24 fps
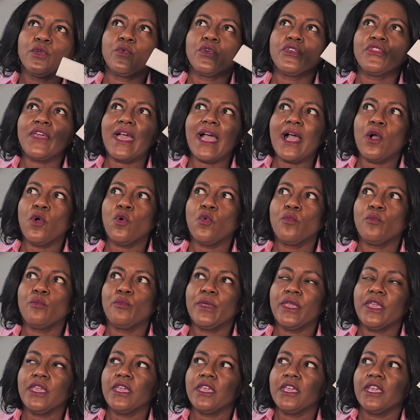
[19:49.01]
without
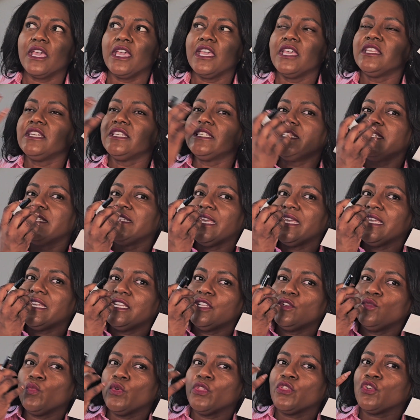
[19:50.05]
being
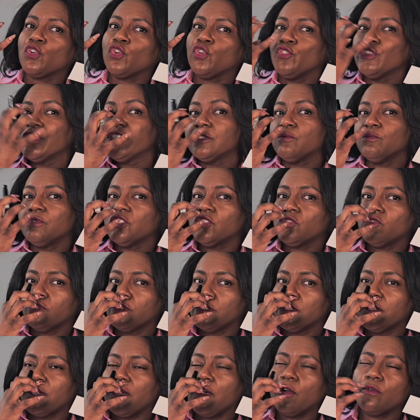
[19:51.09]
inundated with Christmas
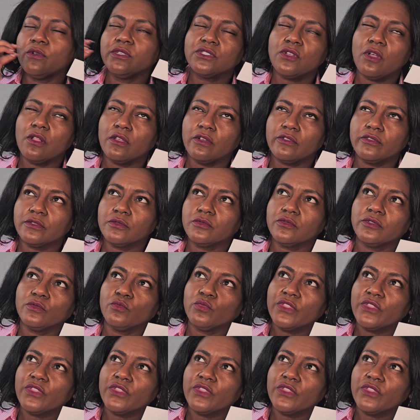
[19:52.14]
tree, I always call it Christmas tree,